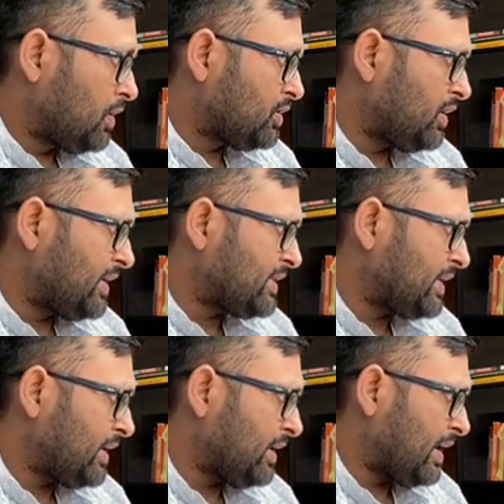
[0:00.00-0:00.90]
So let's
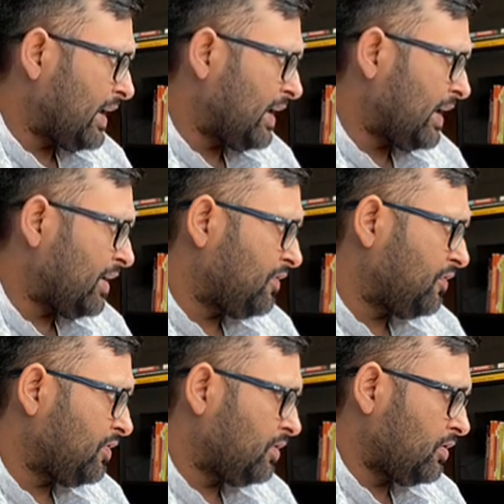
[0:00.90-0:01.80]
say I
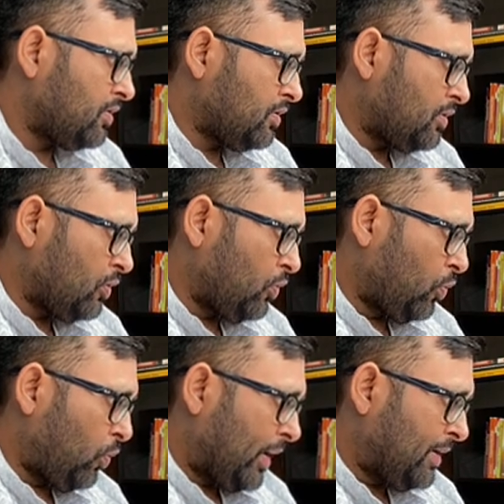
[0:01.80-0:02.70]
have
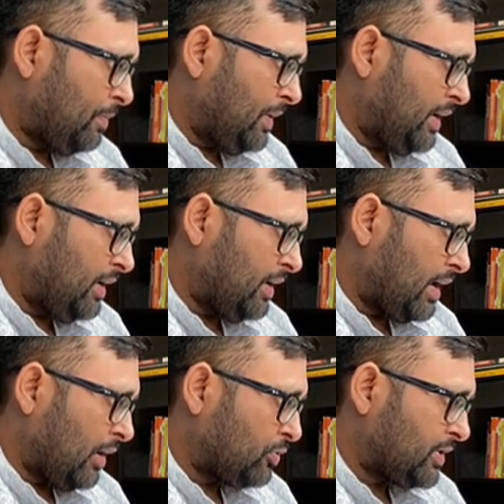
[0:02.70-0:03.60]
one
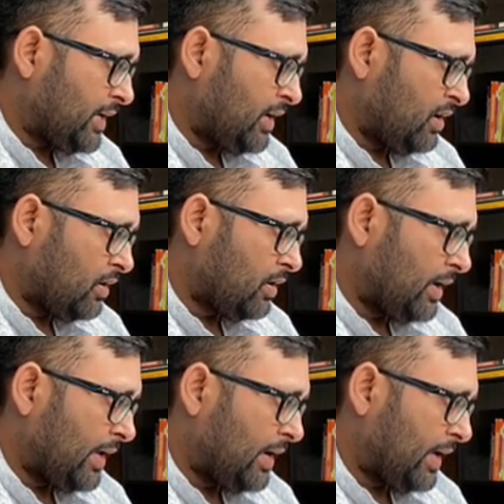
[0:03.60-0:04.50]
mean out here
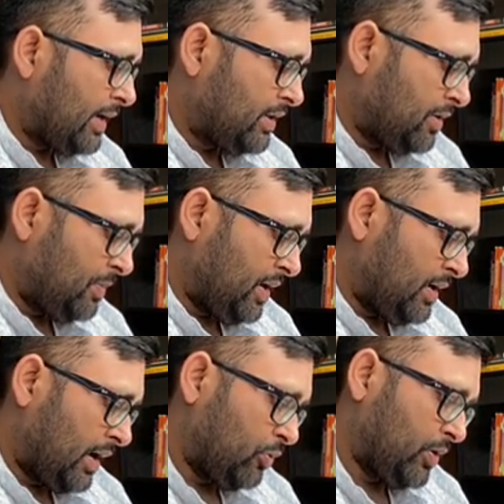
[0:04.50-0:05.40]
and another
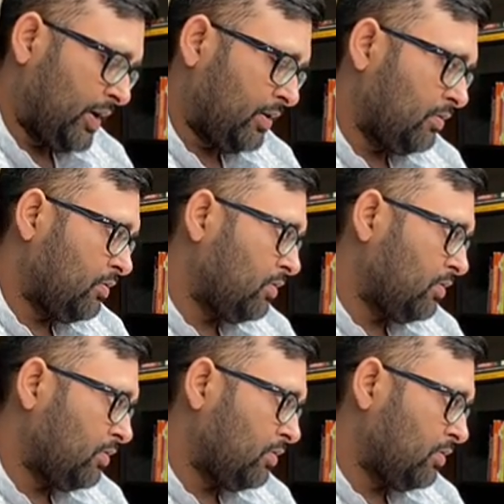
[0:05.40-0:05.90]
mean out here,